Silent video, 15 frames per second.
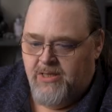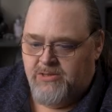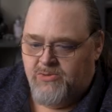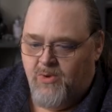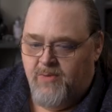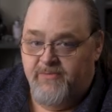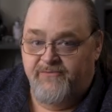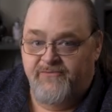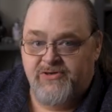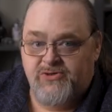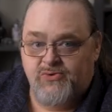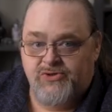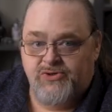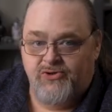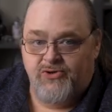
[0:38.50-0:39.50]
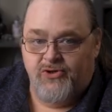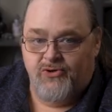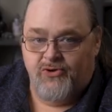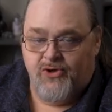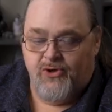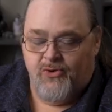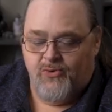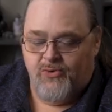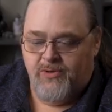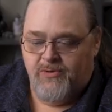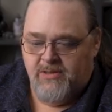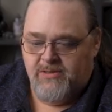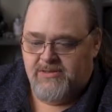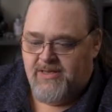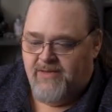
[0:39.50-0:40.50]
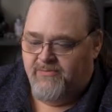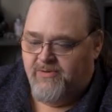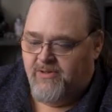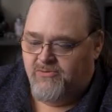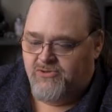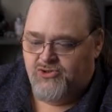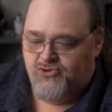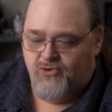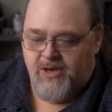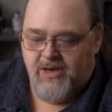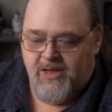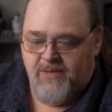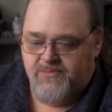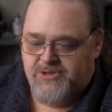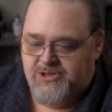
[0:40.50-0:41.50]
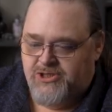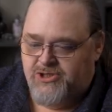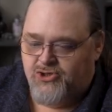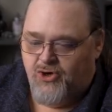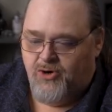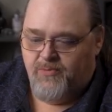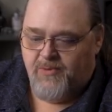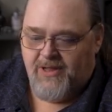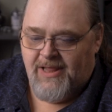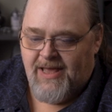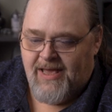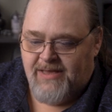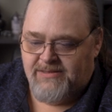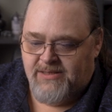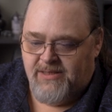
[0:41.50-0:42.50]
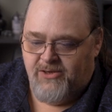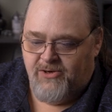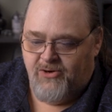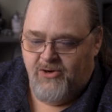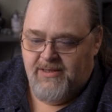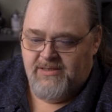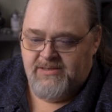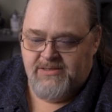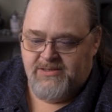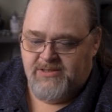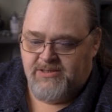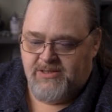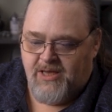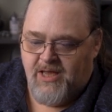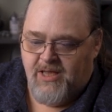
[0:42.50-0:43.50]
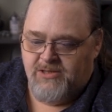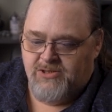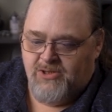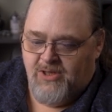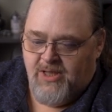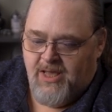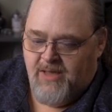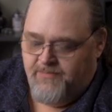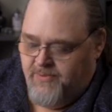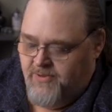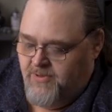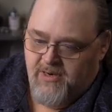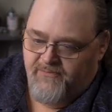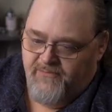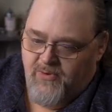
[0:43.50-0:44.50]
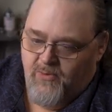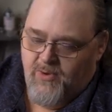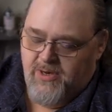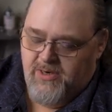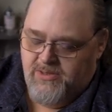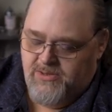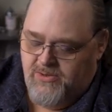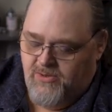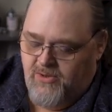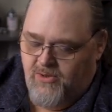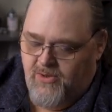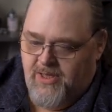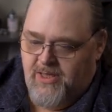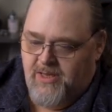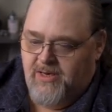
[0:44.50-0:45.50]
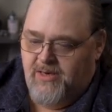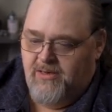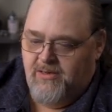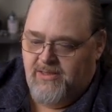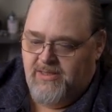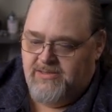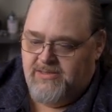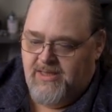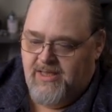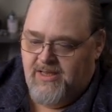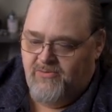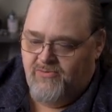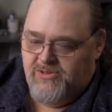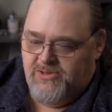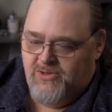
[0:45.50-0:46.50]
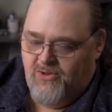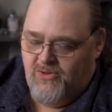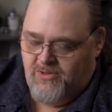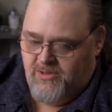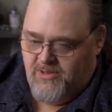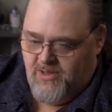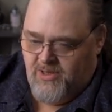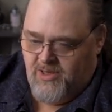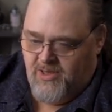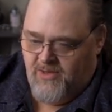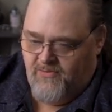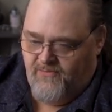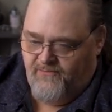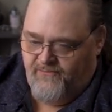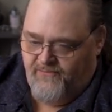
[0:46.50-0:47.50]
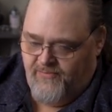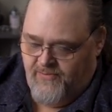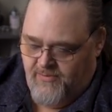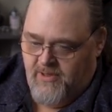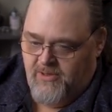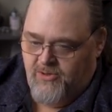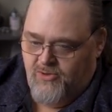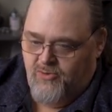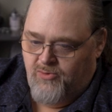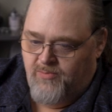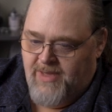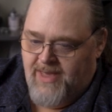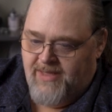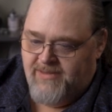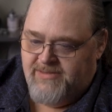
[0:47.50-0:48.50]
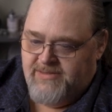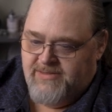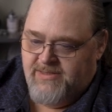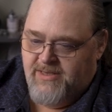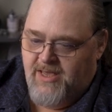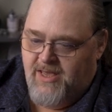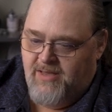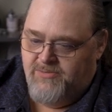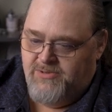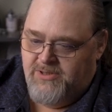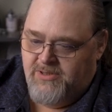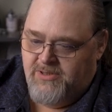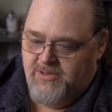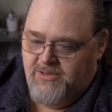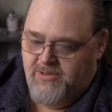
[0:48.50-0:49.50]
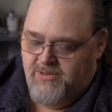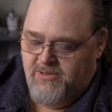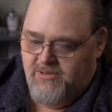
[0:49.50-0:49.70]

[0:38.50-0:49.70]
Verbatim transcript: So I'm in Visual Studio Code. I just have a straight up C sharp class here. And this is just a console app. And if I wanted to go ahead and, let's say, get a result of a new maths object,